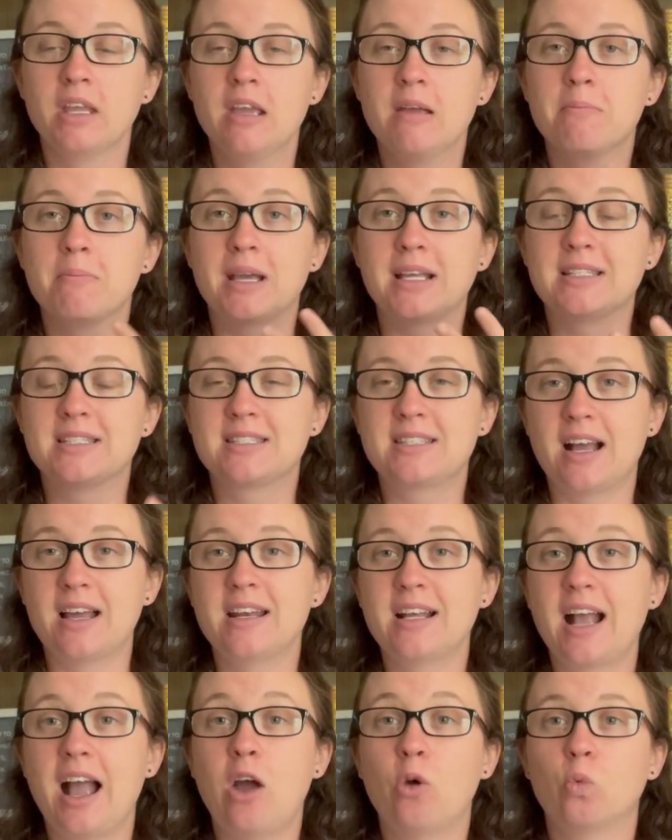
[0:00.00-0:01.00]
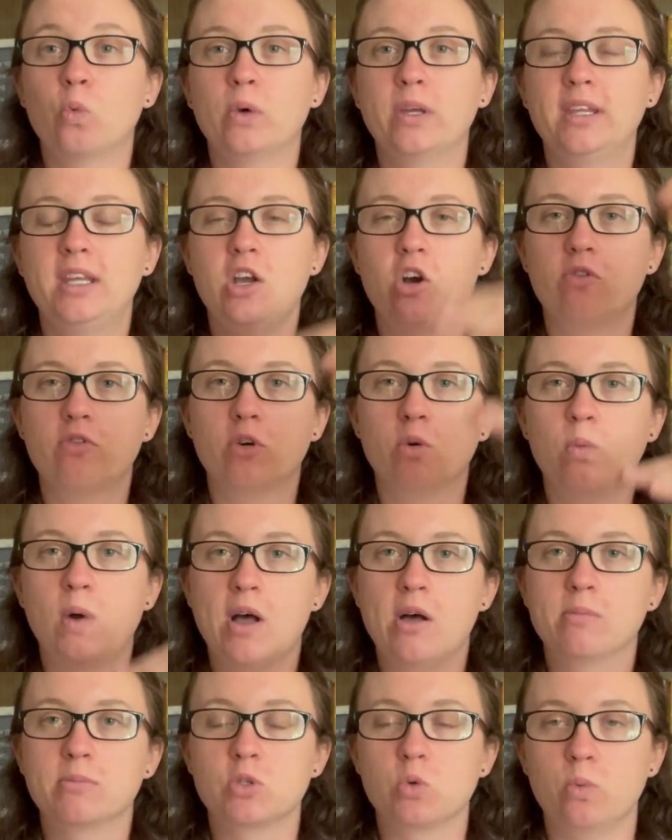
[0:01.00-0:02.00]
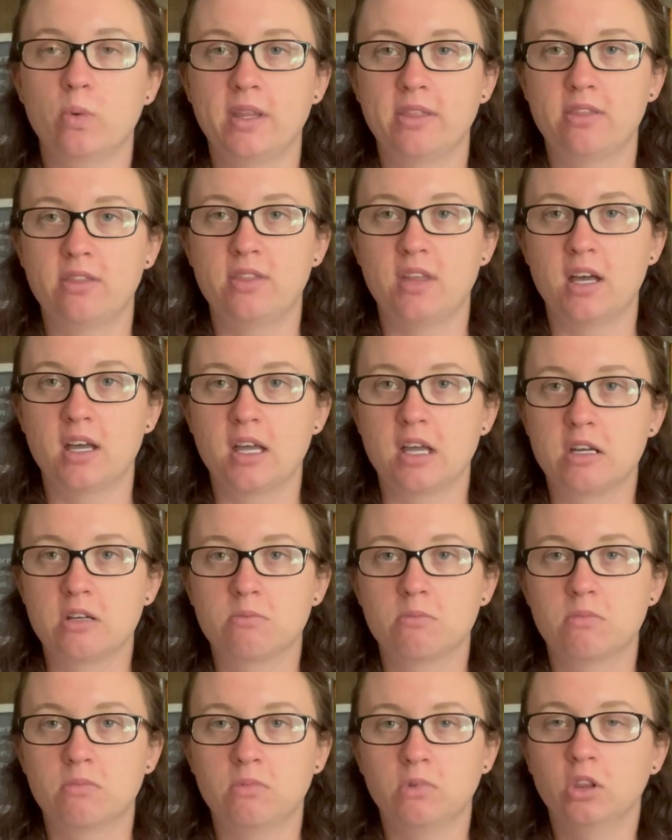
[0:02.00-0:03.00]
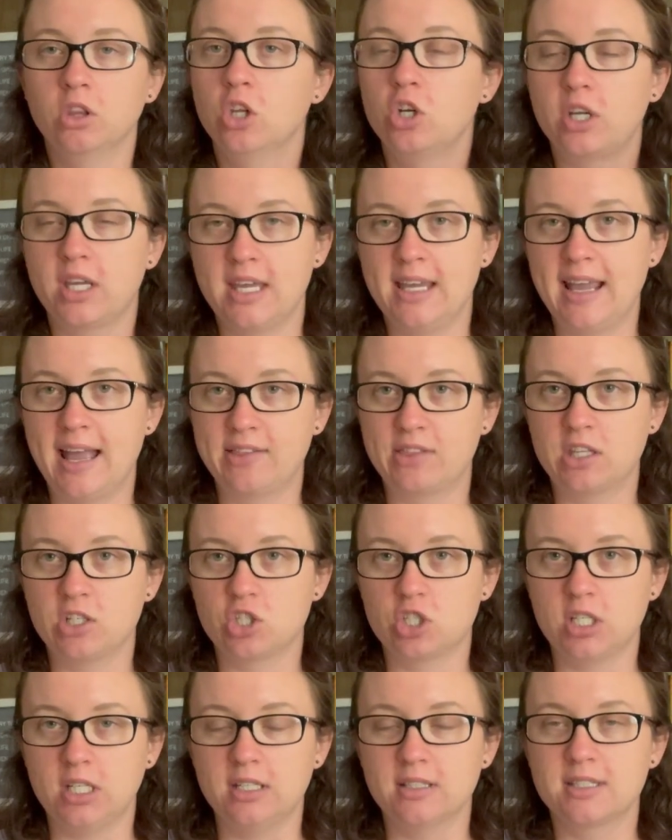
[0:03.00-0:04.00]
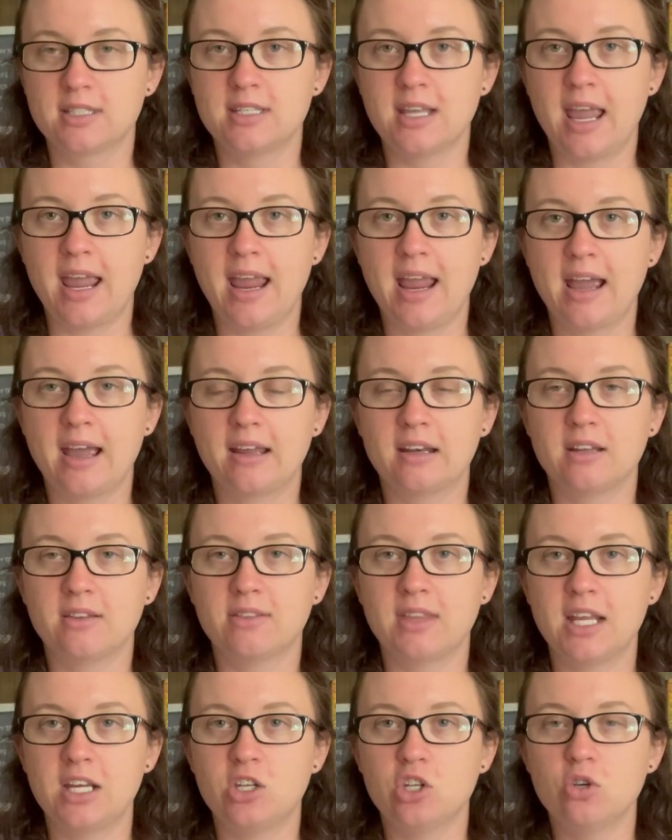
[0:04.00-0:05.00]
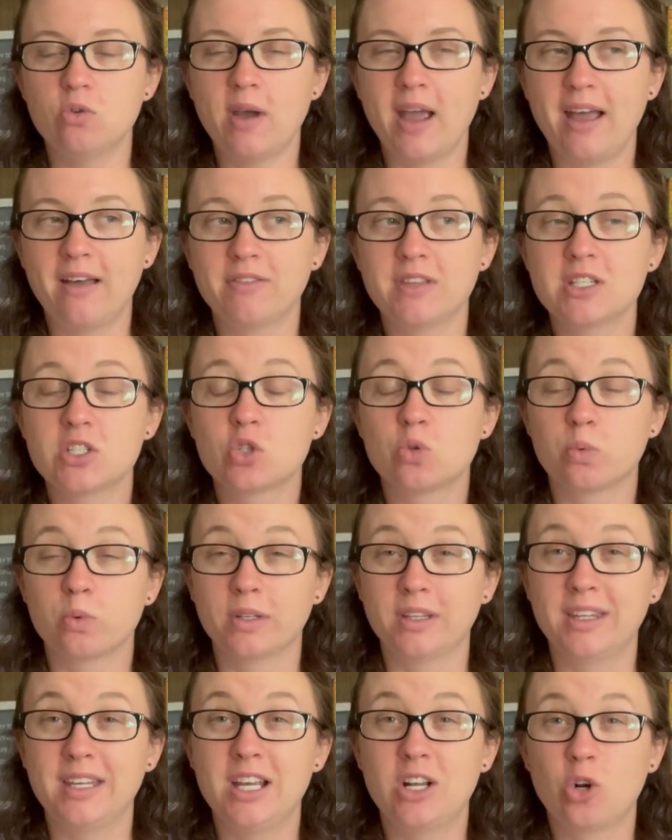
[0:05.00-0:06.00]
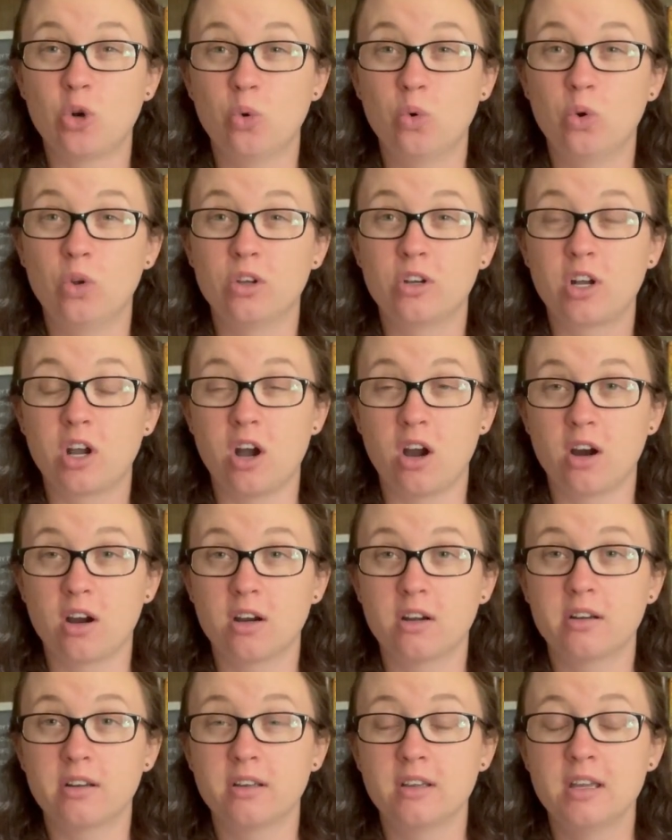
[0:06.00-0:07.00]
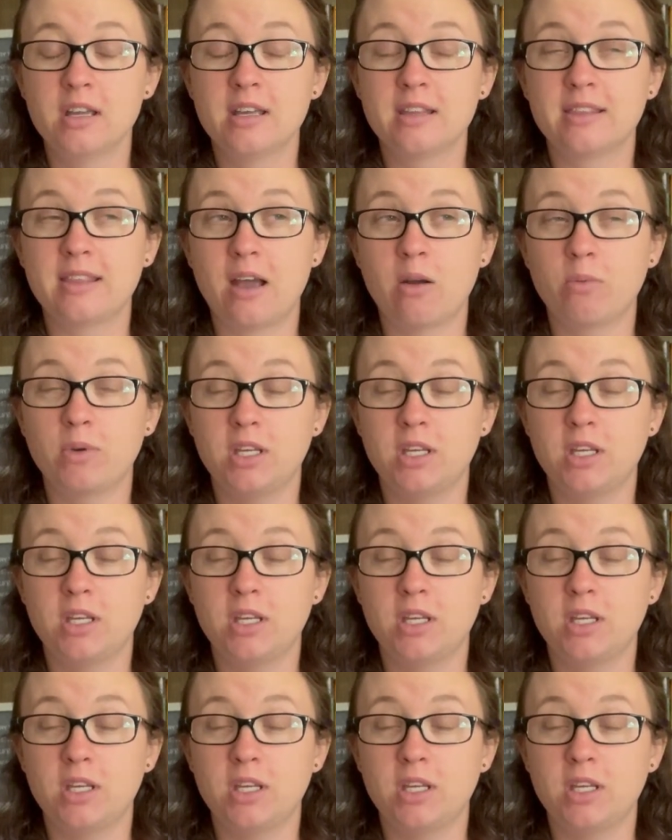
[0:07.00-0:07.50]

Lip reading: My son got really overwhelmed with looking at the sheets, and they do have this really cool card that we